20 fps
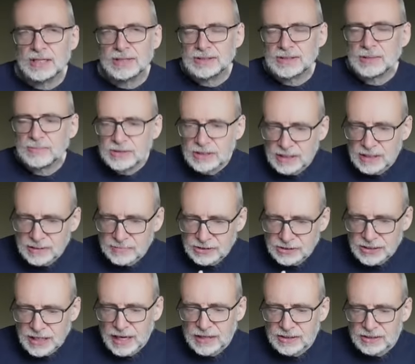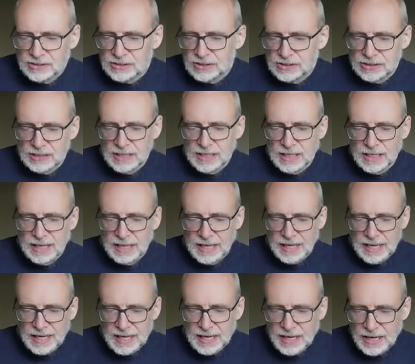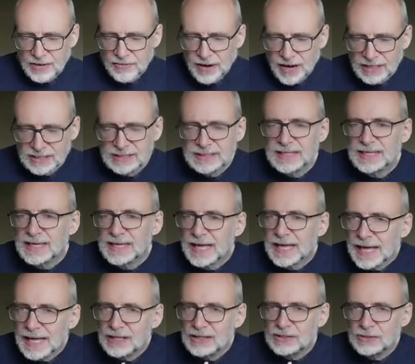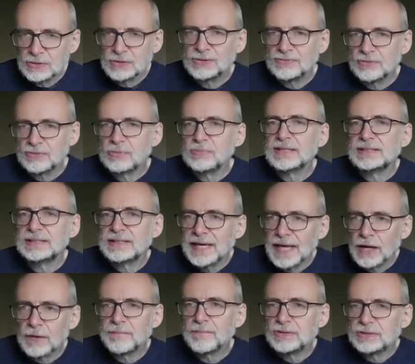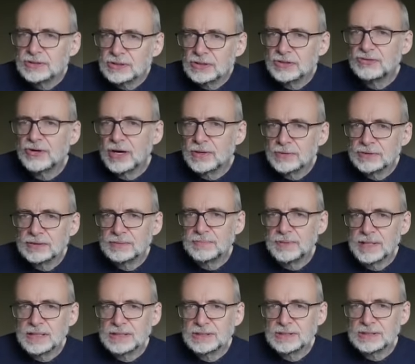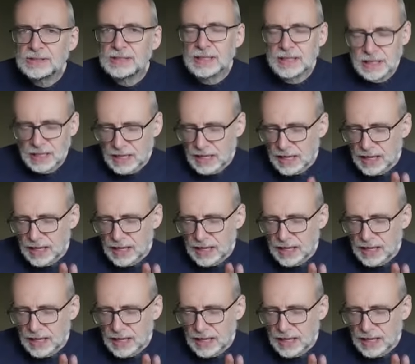Sometimes challenges are actually useful because they help us to grow as a person.